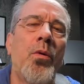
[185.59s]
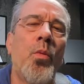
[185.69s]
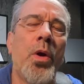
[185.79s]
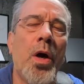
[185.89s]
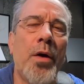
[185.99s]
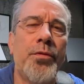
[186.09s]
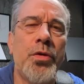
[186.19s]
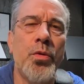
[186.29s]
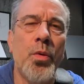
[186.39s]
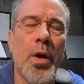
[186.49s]
went off
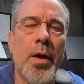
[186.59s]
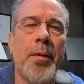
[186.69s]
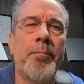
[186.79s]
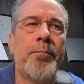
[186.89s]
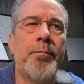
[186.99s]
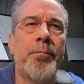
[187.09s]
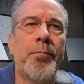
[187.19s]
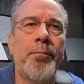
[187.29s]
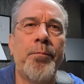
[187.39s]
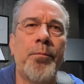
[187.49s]
to
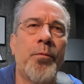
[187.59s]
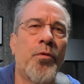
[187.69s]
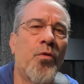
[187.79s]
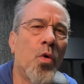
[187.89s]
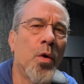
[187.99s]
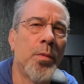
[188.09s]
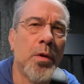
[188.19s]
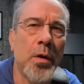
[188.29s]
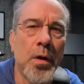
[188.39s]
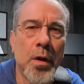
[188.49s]
form
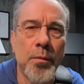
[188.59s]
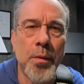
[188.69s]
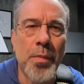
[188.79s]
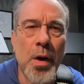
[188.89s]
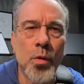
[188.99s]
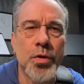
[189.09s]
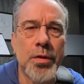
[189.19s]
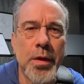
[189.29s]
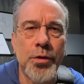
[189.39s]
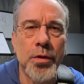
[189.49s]
the Power
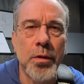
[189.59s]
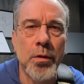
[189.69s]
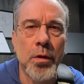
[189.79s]
Station